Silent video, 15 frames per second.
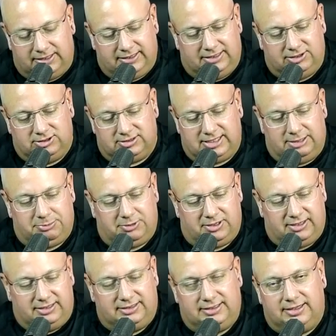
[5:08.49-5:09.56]
and then you slap it
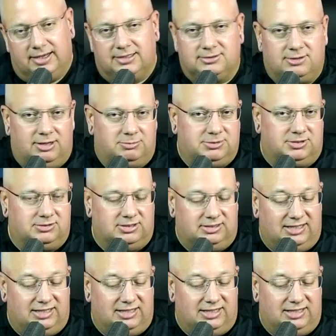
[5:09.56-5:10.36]
on a DX crop sensor.